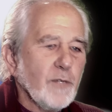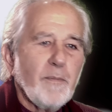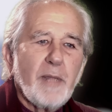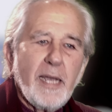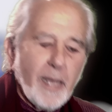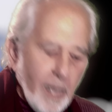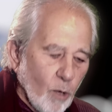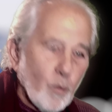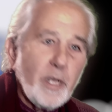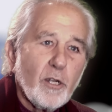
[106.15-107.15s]
us from the
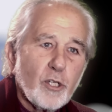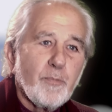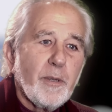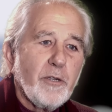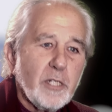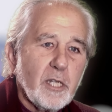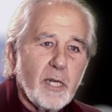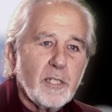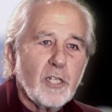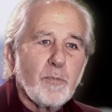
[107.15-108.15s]
hell we are experiencing
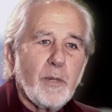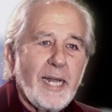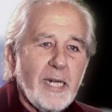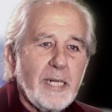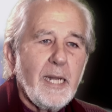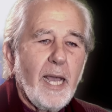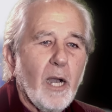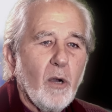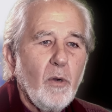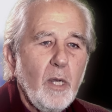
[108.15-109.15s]
on this planet
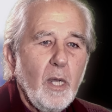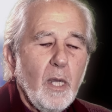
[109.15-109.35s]
now